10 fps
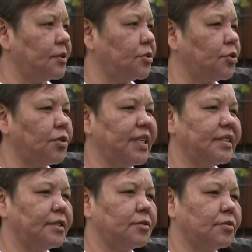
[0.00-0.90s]

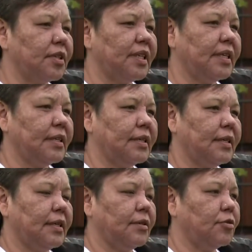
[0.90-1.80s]
Doreen's story,
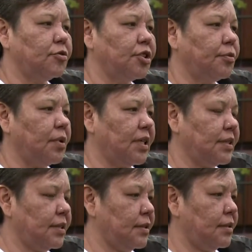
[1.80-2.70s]
who she was,